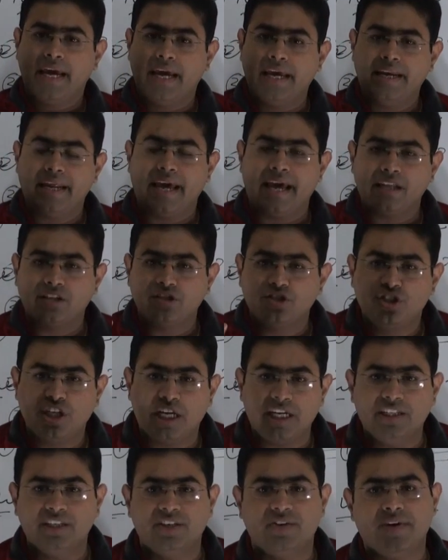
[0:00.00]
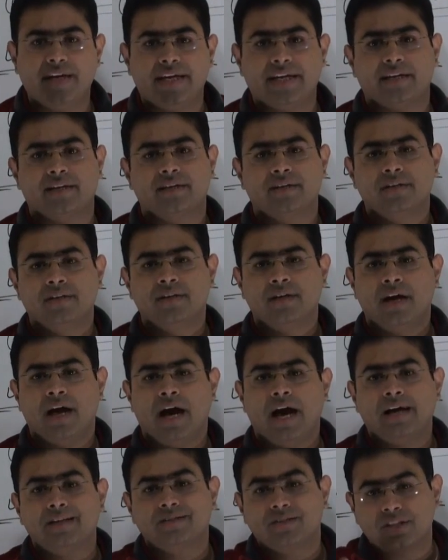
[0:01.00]
in engendering
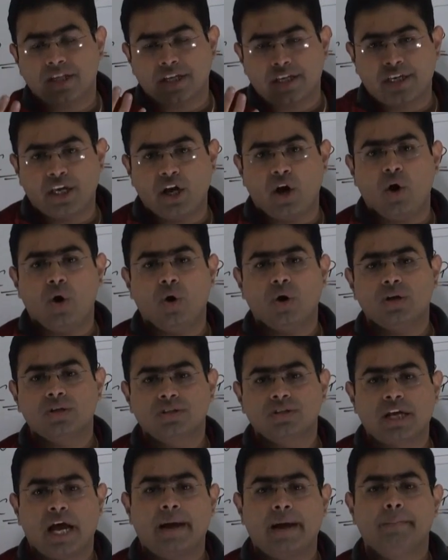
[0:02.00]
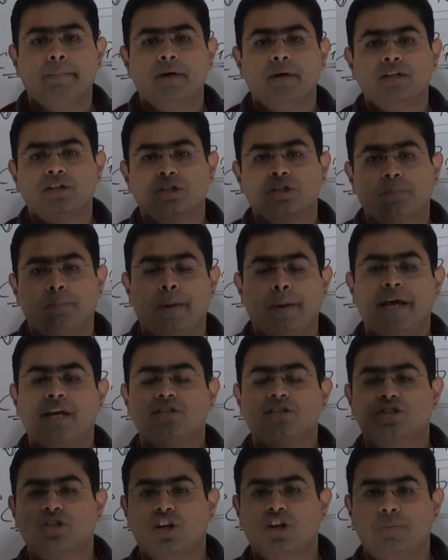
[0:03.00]
a secure
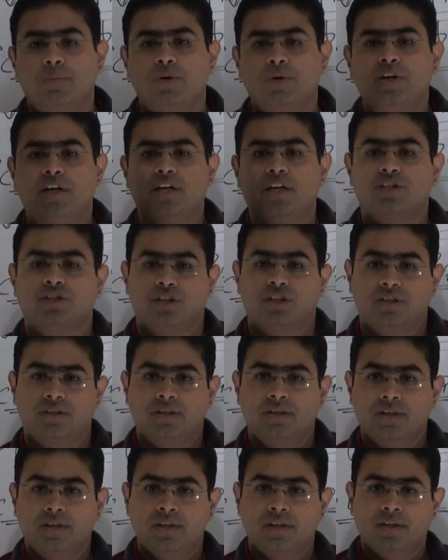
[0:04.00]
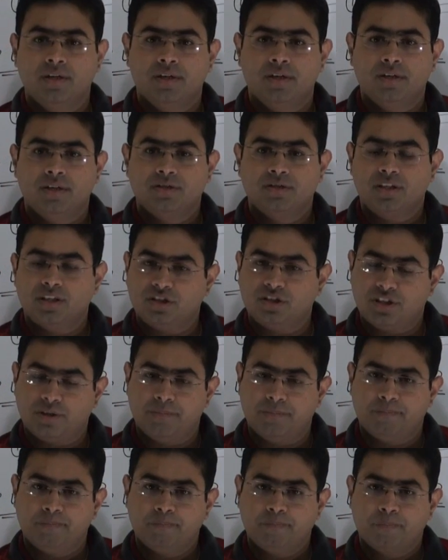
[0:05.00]
cyberspace communication
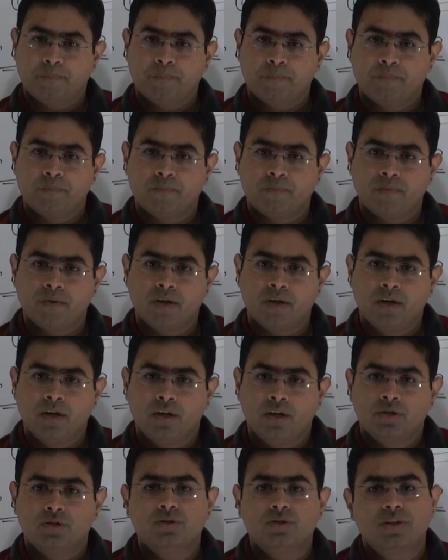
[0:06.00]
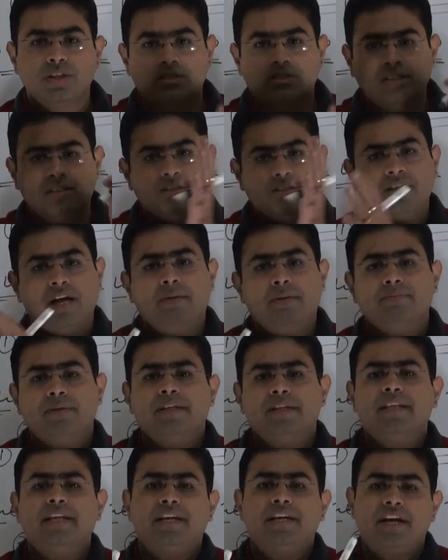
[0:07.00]
system. So this is
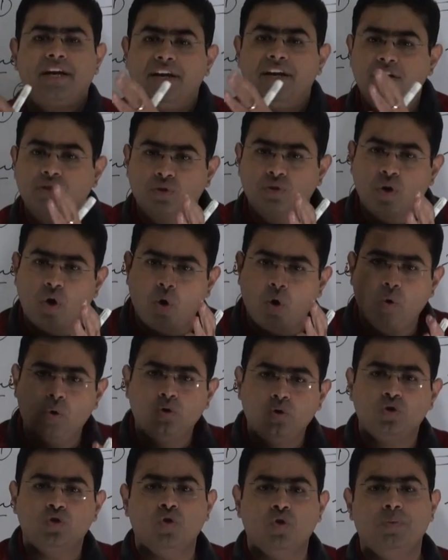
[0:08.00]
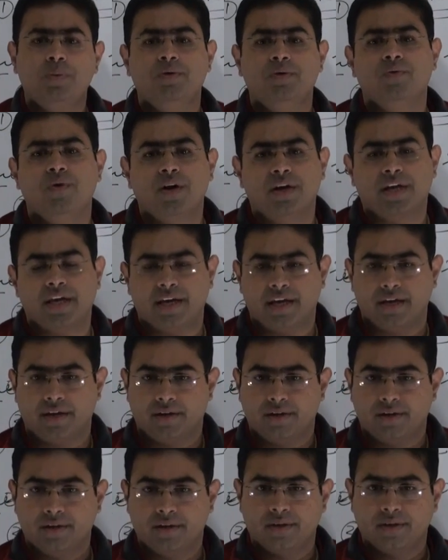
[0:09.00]
something that India should also be working.
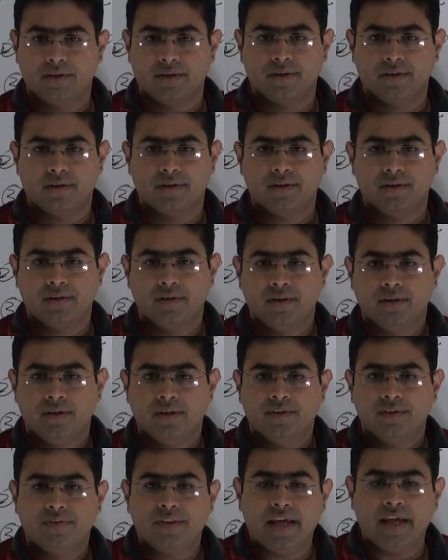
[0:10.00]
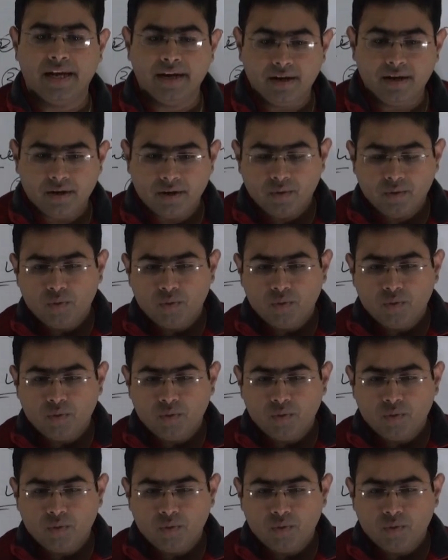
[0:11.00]
Then